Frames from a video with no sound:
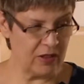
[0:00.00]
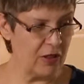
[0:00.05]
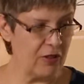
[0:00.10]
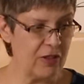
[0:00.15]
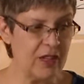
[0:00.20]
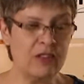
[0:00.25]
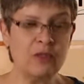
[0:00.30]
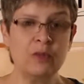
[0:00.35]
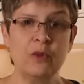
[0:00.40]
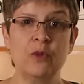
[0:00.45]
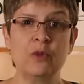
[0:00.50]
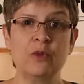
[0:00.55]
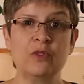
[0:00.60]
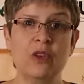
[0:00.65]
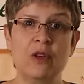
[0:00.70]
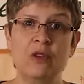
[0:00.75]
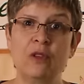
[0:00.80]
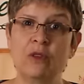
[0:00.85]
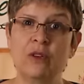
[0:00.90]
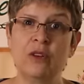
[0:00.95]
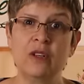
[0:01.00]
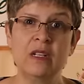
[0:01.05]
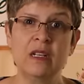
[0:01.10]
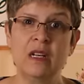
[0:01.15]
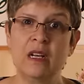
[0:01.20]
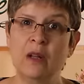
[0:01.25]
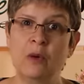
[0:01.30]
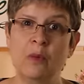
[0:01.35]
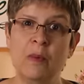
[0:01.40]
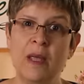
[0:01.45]
Now this would also look good
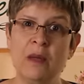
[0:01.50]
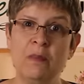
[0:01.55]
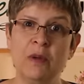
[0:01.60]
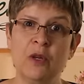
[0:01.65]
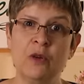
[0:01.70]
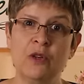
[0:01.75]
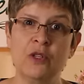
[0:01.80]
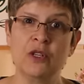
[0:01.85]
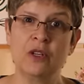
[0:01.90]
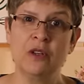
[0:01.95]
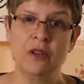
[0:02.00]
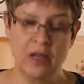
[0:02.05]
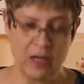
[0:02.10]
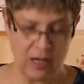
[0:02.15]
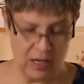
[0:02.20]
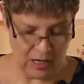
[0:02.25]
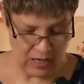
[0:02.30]
in a little baby cushion.